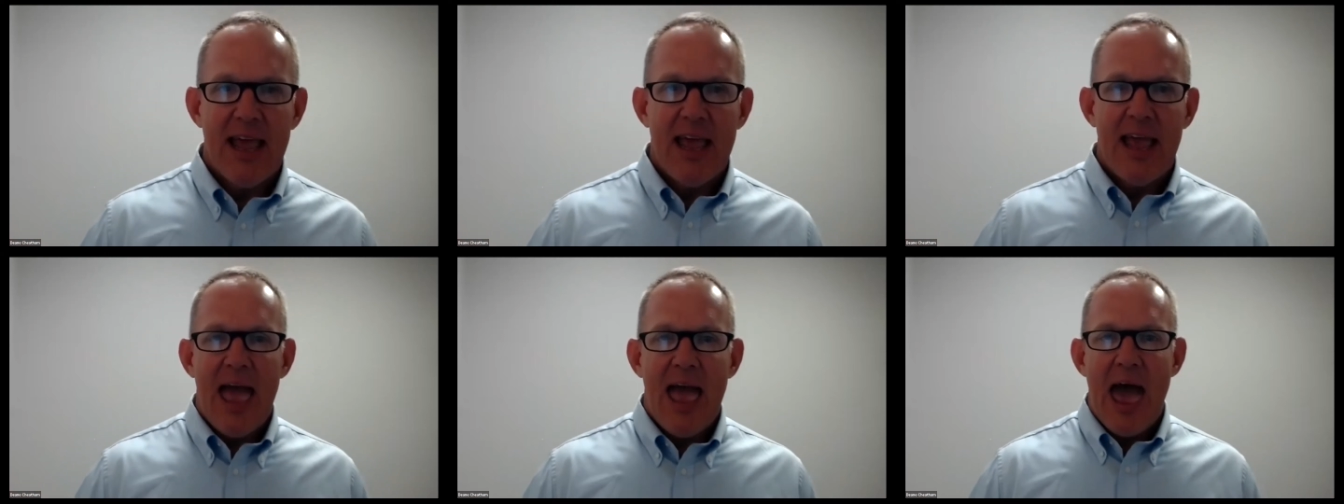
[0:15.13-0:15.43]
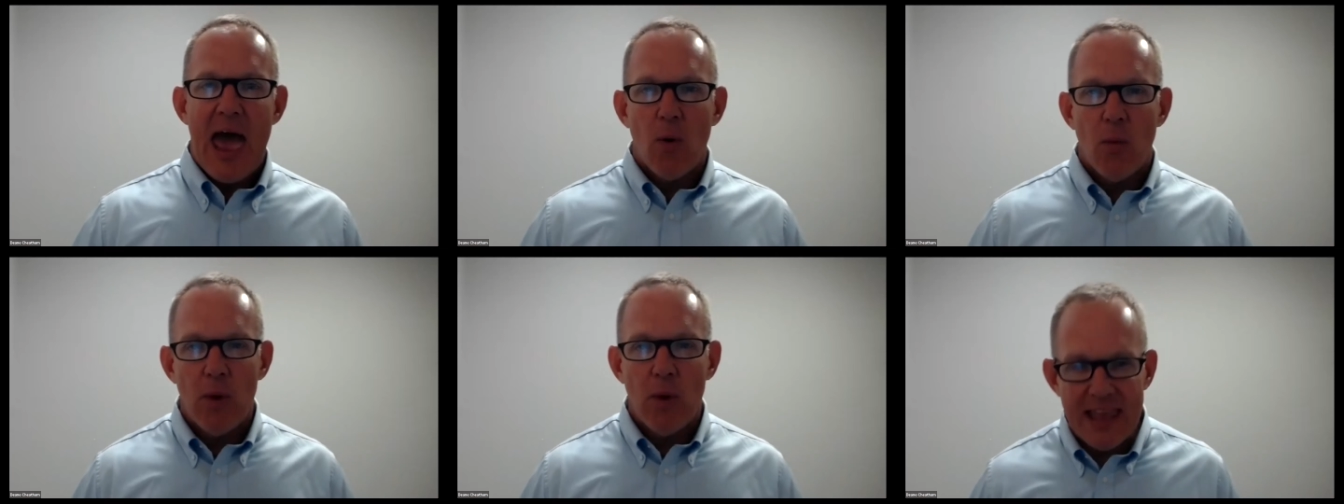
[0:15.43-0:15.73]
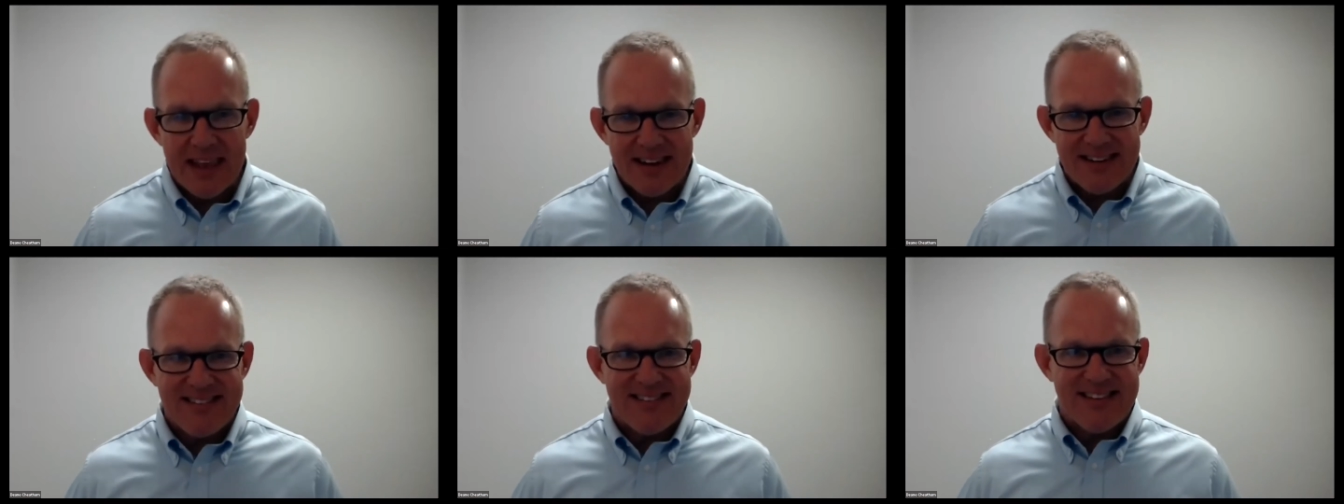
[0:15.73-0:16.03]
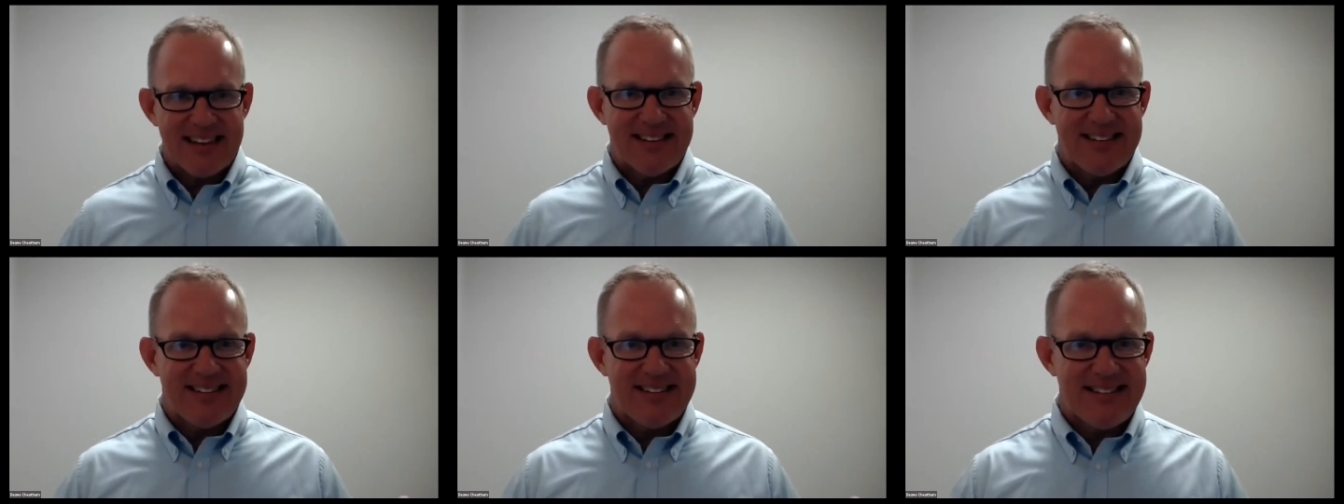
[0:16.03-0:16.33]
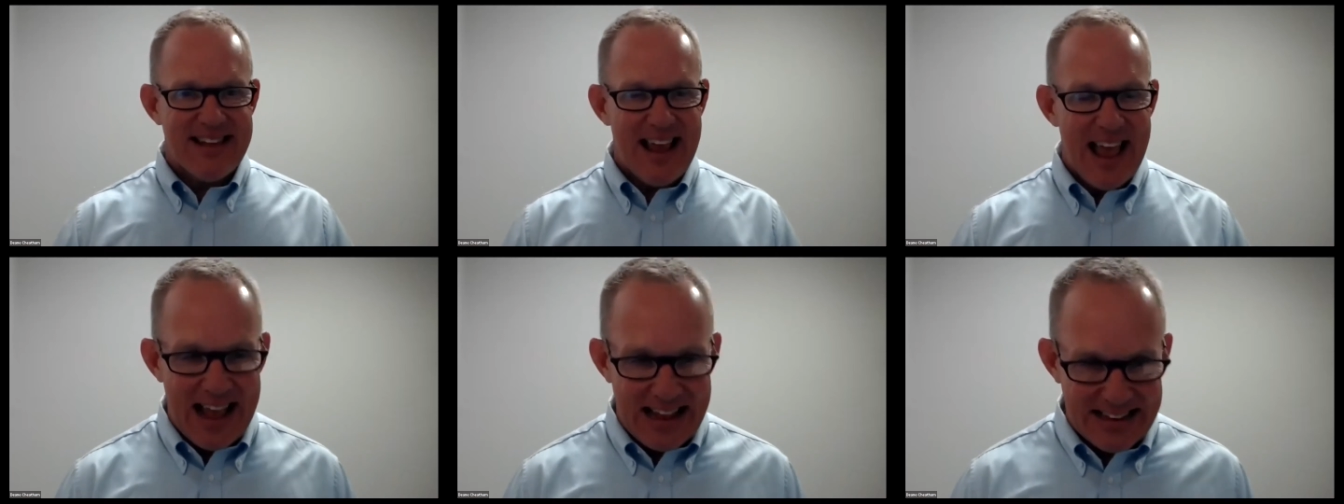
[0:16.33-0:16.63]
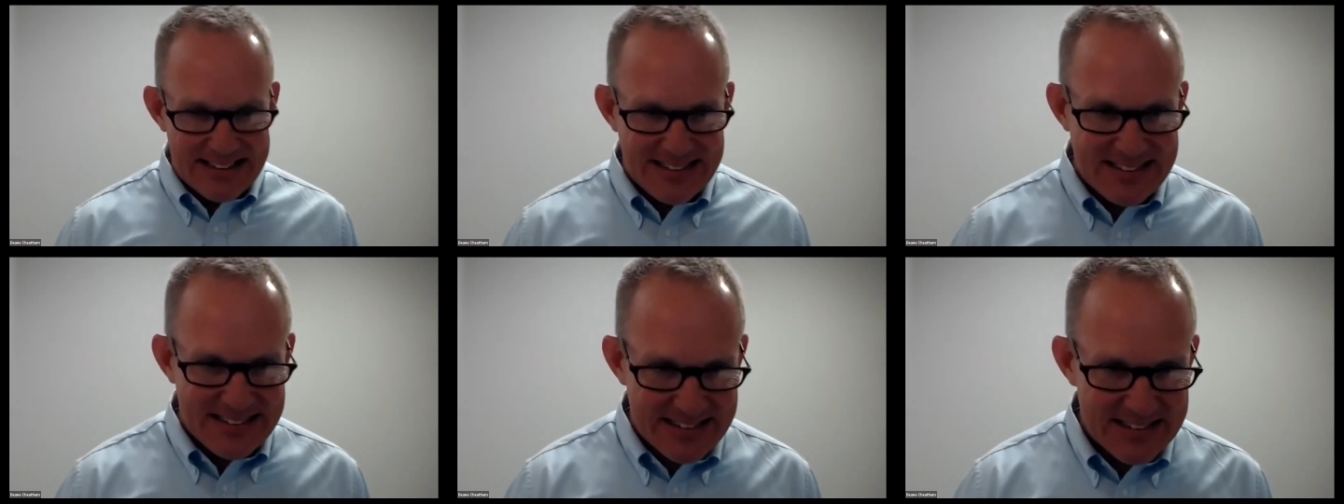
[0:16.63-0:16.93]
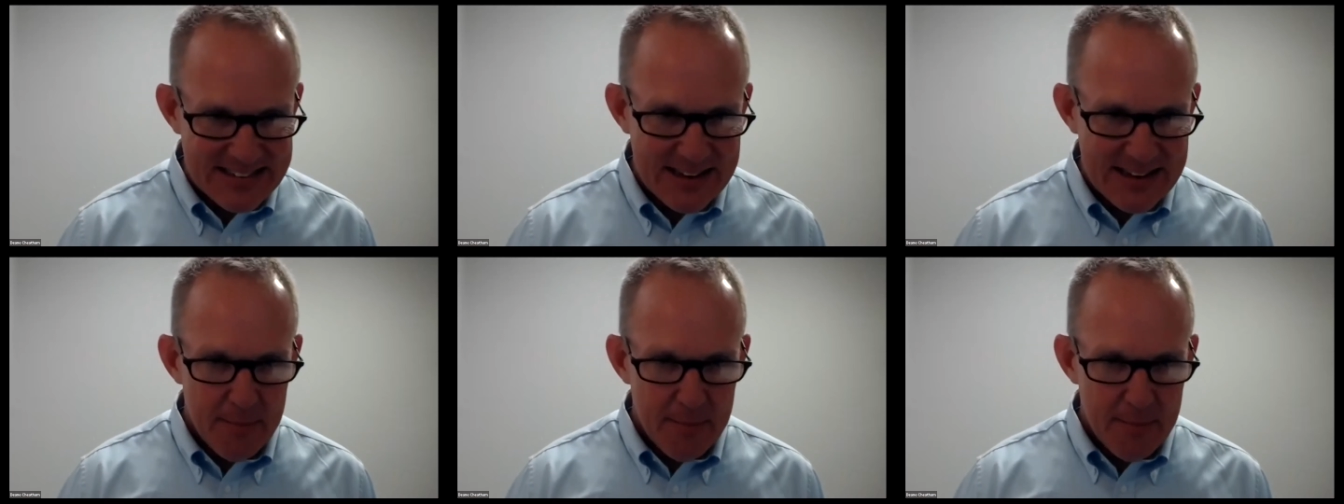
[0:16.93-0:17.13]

How do we get success?